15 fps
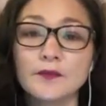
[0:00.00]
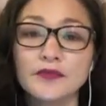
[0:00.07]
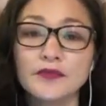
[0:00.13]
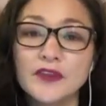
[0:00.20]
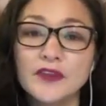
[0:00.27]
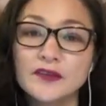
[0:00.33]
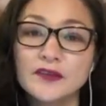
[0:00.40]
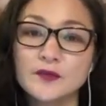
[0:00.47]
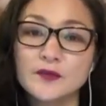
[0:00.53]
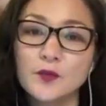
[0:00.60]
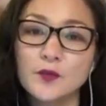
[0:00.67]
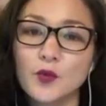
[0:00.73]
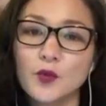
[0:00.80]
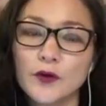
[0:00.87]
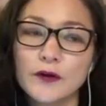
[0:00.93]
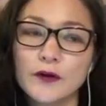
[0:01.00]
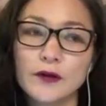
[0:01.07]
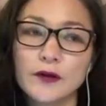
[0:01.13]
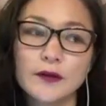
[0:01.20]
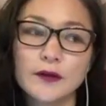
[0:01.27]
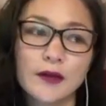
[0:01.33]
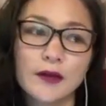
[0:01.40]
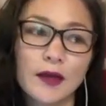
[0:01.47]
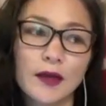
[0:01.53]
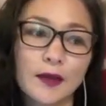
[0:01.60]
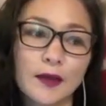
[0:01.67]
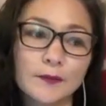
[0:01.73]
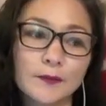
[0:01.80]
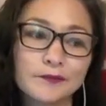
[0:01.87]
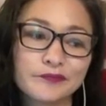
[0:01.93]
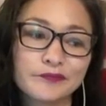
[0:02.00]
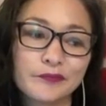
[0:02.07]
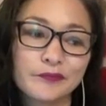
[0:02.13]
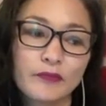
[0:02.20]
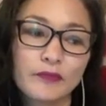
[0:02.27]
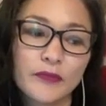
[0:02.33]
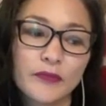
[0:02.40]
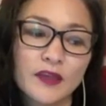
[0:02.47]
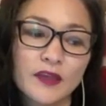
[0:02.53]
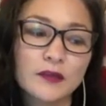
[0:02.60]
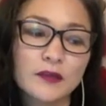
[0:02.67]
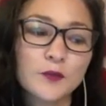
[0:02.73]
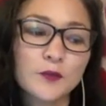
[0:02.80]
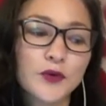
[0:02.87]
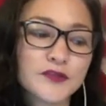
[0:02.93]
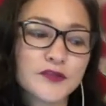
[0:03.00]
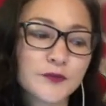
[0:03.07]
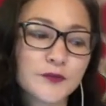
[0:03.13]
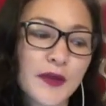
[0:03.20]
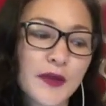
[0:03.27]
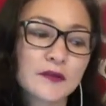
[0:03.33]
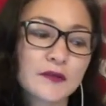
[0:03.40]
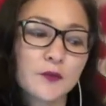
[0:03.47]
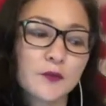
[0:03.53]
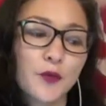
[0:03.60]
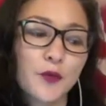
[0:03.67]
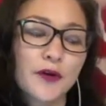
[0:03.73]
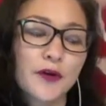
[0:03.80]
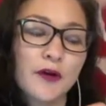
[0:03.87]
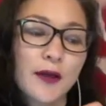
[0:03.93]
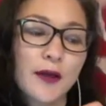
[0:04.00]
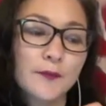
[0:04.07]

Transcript: This is more, a little more sumac, a little more